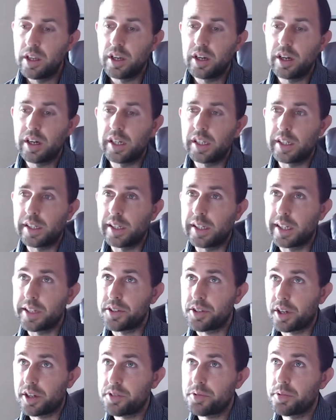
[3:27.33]
I
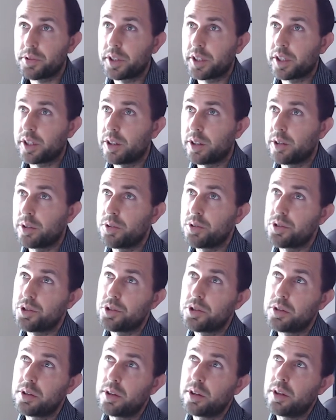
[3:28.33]
talked with a
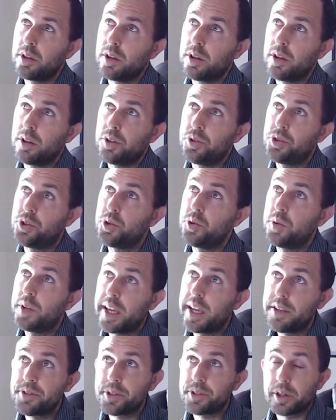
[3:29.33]
coach 2
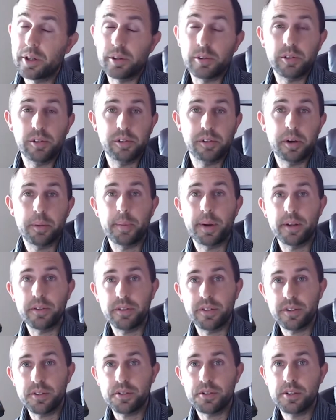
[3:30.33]
days ago about
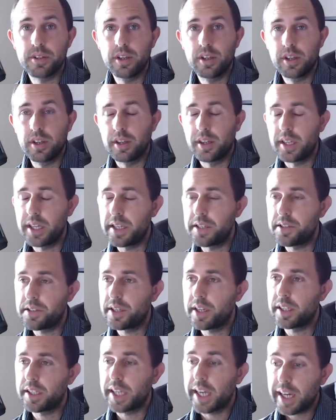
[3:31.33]
this. He
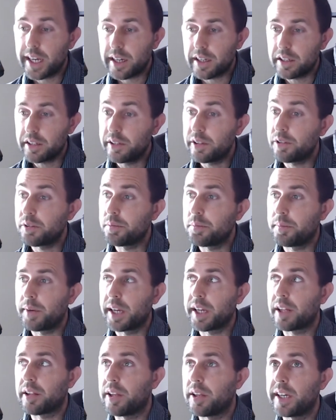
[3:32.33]
said, yeah, you know, my
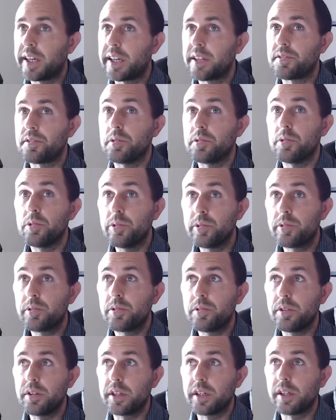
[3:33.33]
clients
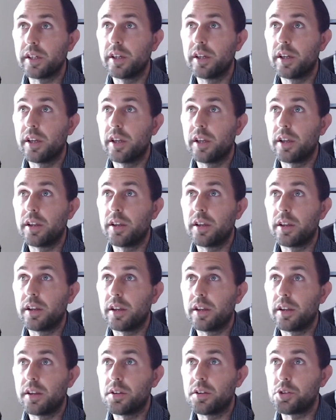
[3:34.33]
literally
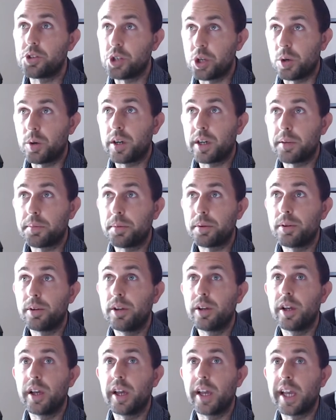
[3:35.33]
show up
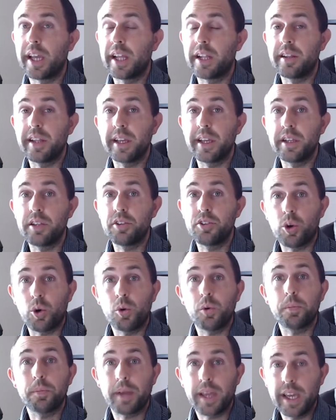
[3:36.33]
and they
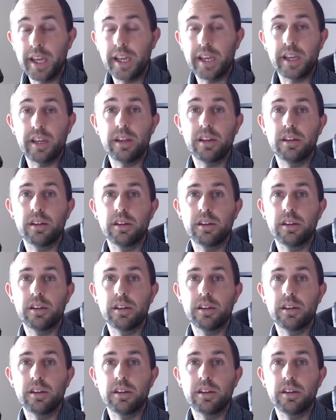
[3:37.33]
don't pay.